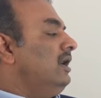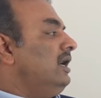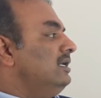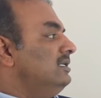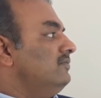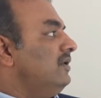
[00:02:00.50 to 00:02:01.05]

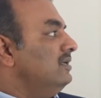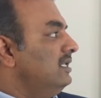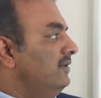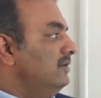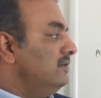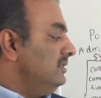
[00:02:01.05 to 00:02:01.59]
And what they
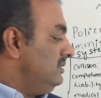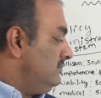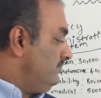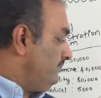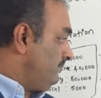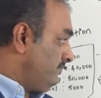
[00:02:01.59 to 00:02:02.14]
will do is,
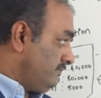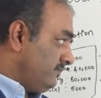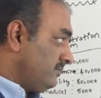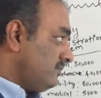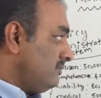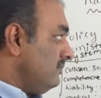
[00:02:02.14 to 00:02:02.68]

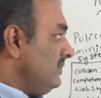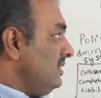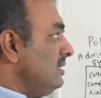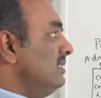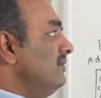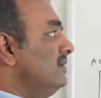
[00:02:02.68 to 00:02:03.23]

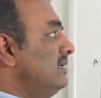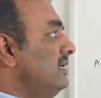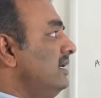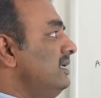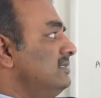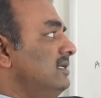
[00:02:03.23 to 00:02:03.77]
they will
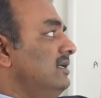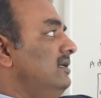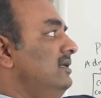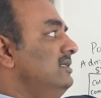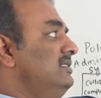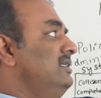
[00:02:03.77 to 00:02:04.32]
create a
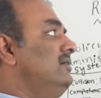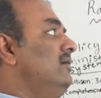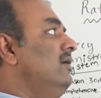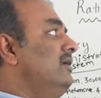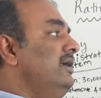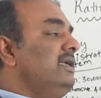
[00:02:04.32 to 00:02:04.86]
sheet
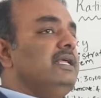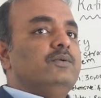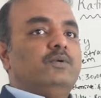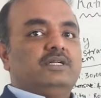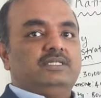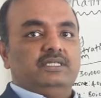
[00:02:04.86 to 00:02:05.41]
called rating
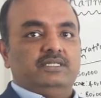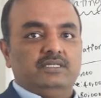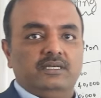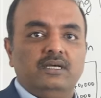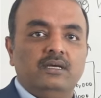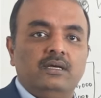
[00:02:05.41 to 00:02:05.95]
worksheet.
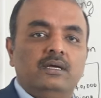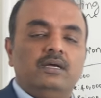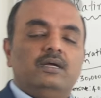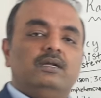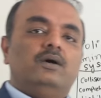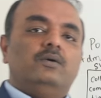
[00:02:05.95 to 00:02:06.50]

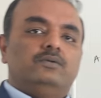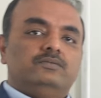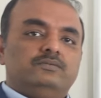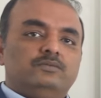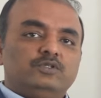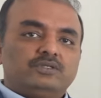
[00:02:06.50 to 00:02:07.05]
Now,
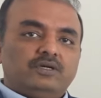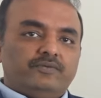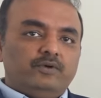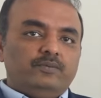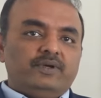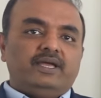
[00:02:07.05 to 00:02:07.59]
most of
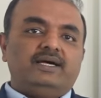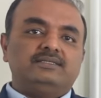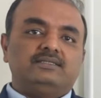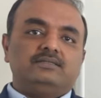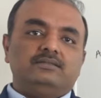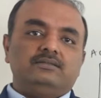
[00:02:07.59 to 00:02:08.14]
you may
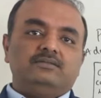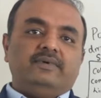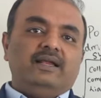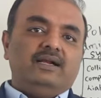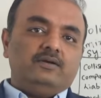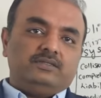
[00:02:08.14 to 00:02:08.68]
ask
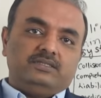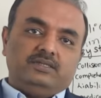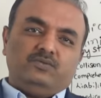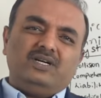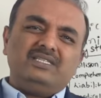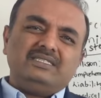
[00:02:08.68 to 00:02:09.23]
valid
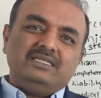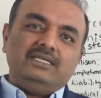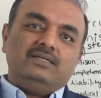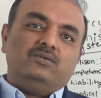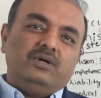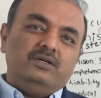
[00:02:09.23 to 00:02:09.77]
question, what is the
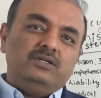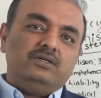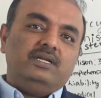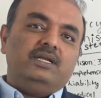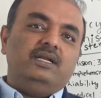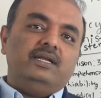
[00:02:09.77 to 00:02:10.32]
need? Why do you
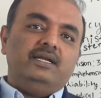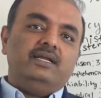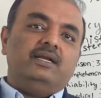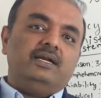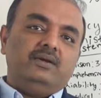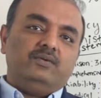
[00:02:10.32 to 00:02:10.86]
really need
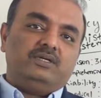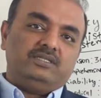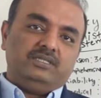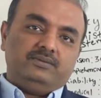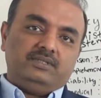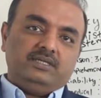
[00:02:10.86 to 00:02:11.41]
a rating
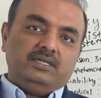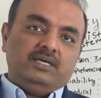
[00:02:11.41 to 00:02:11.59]
worksheet?